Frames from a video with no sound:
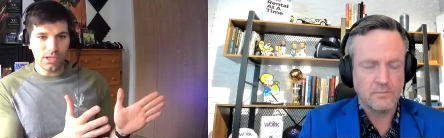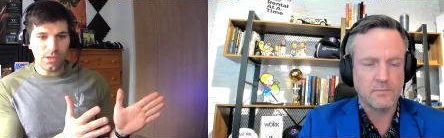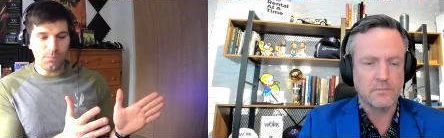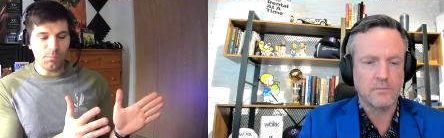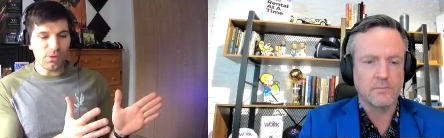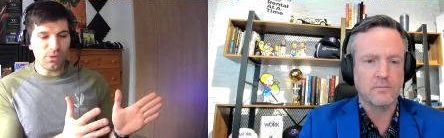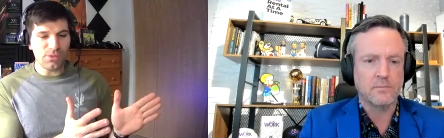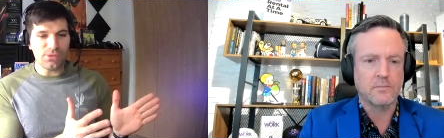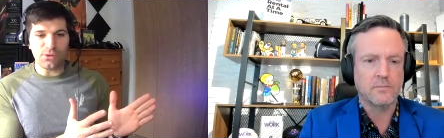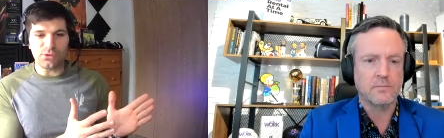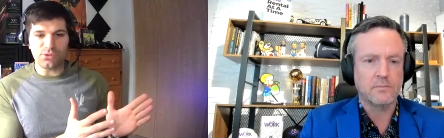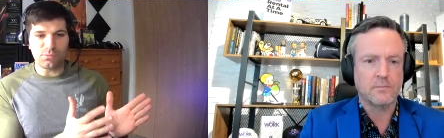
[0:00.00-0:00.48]

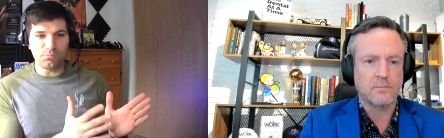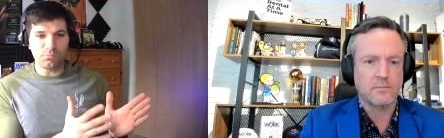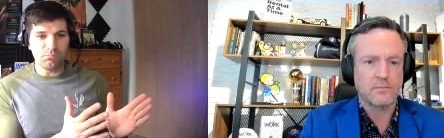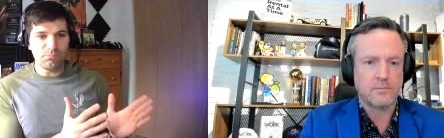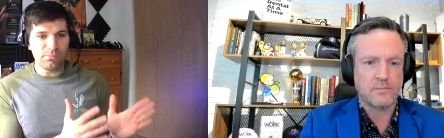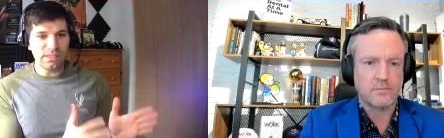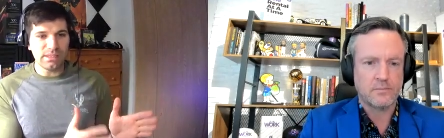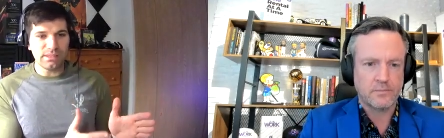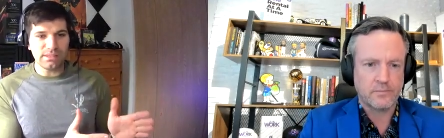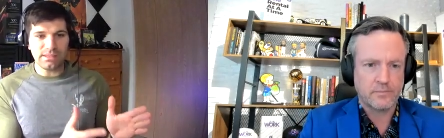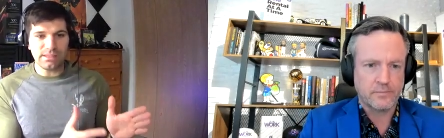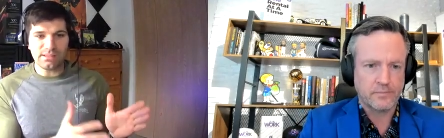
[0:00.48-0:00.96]
Speaker 1: But hmm. there's
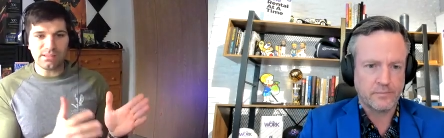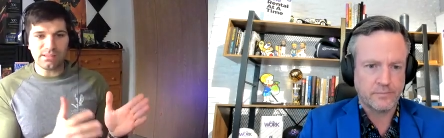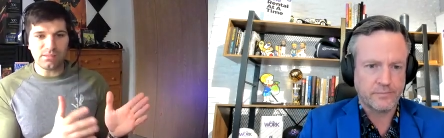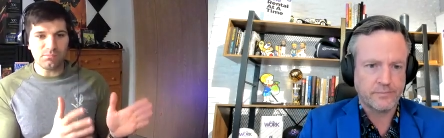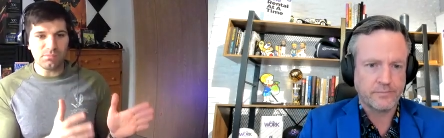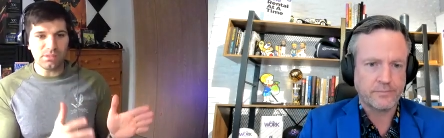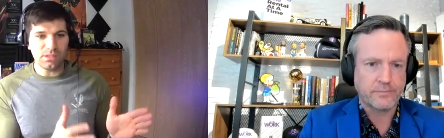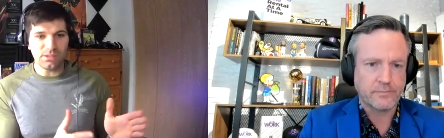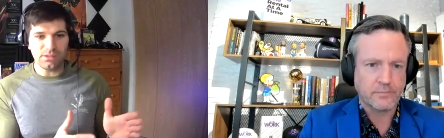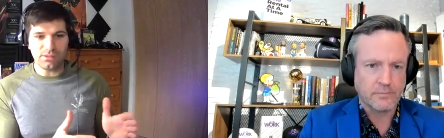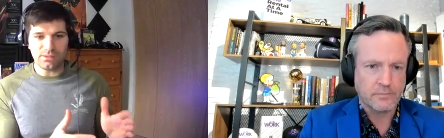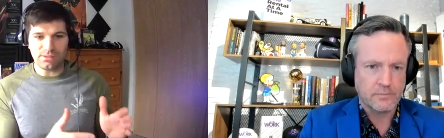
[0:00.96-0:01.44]
millions
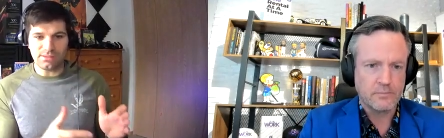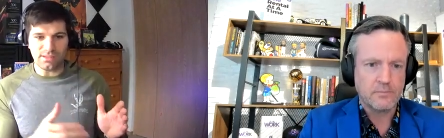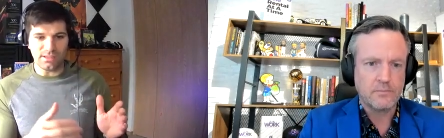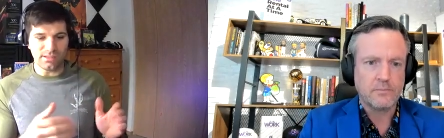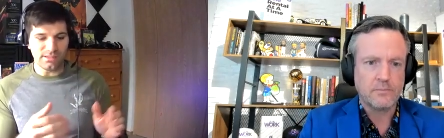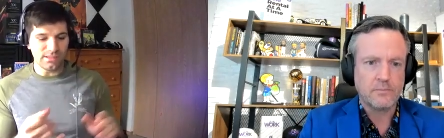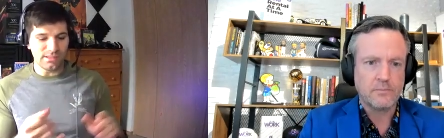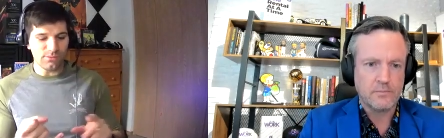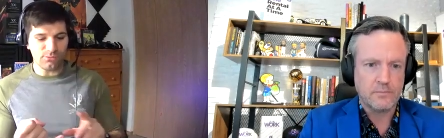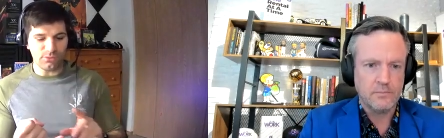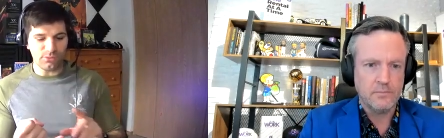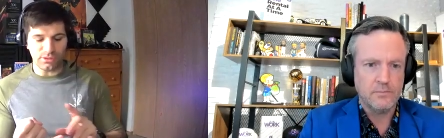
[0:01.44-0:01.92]
and millions
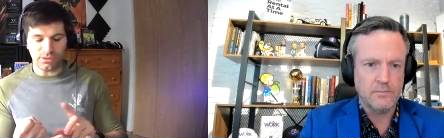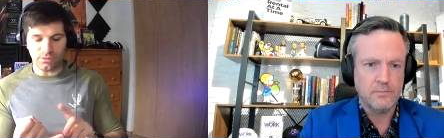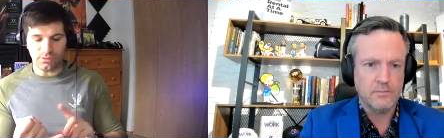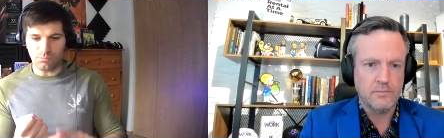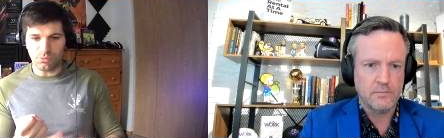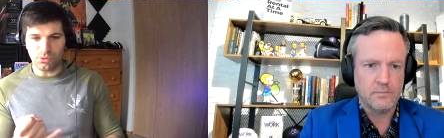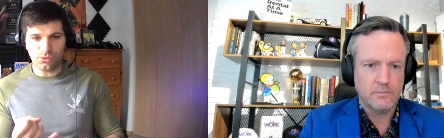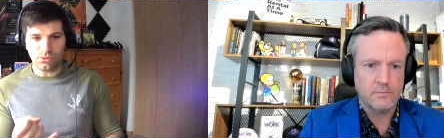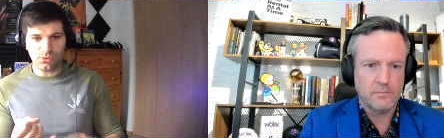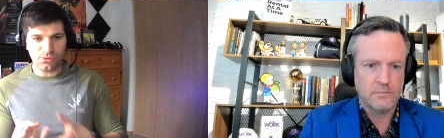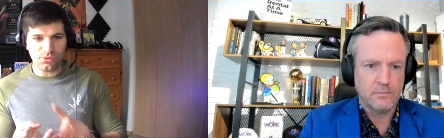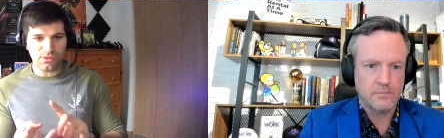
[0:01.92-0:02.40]
on different
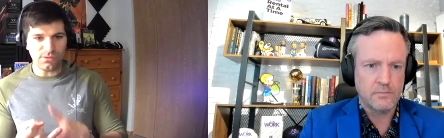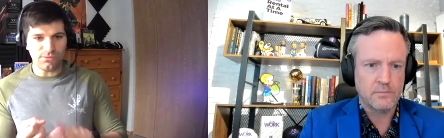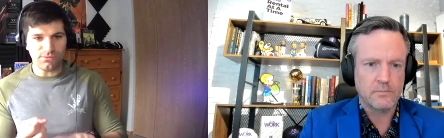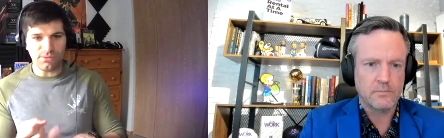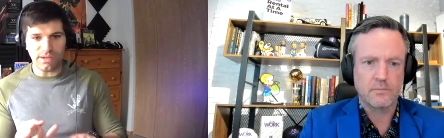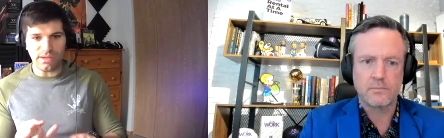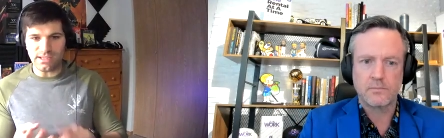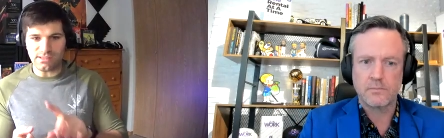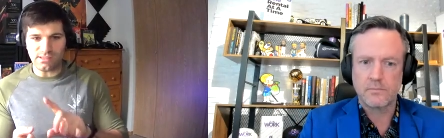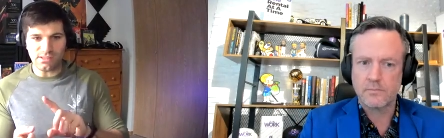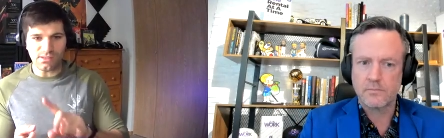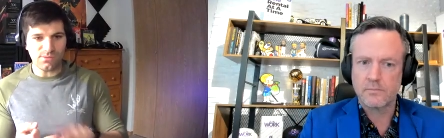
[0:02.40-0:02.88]
computers,
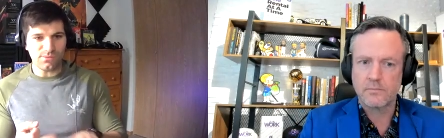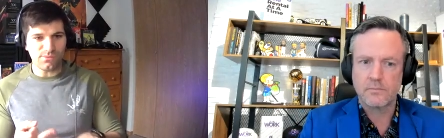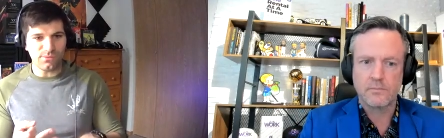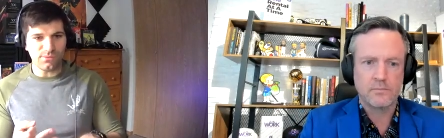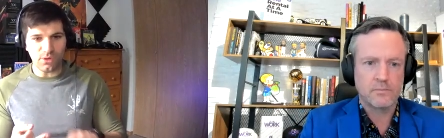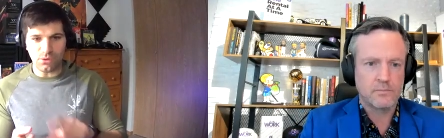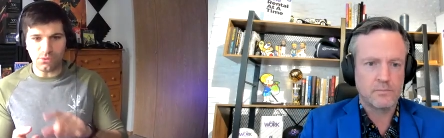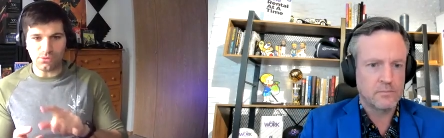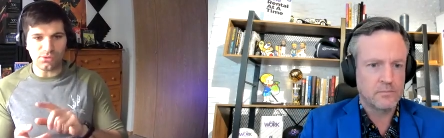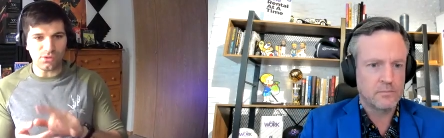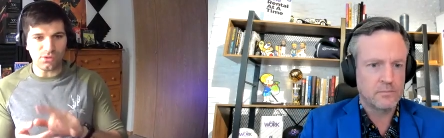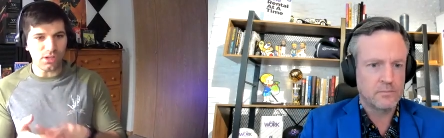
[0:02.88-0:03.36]
devices,
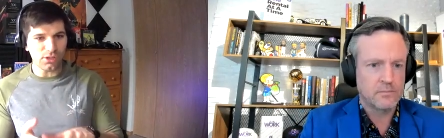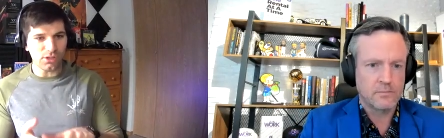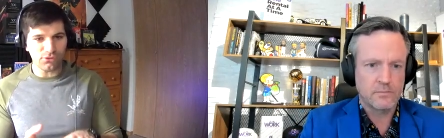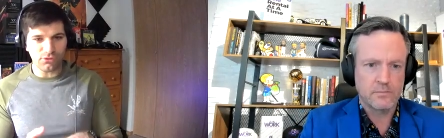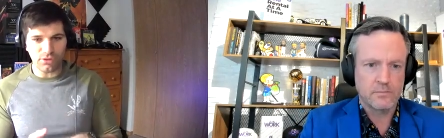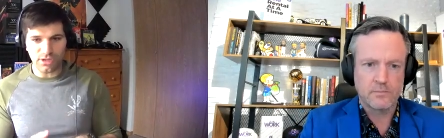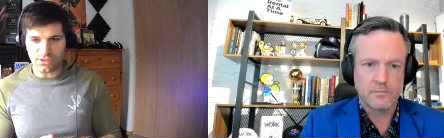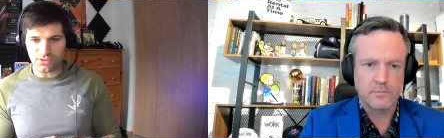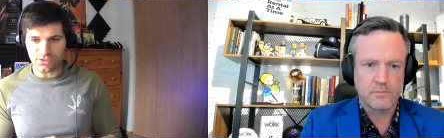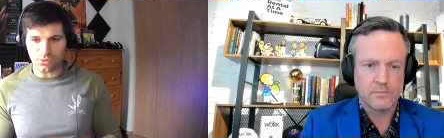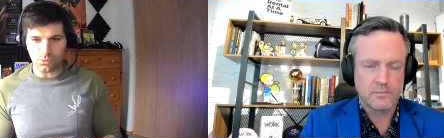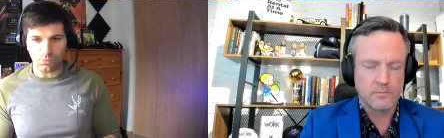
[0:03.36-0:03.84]
phones, all
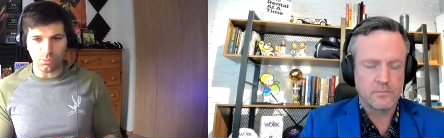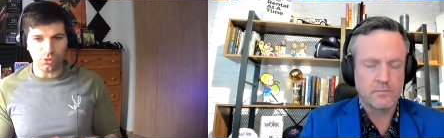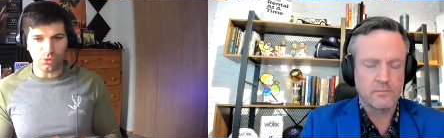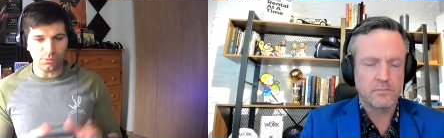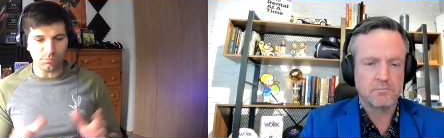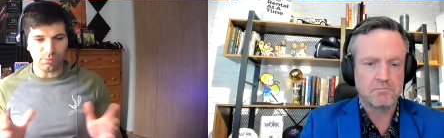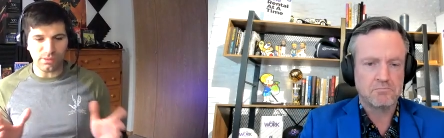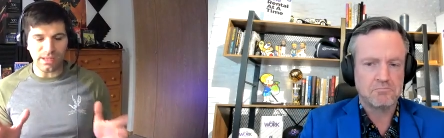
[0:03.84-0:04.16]
across the world,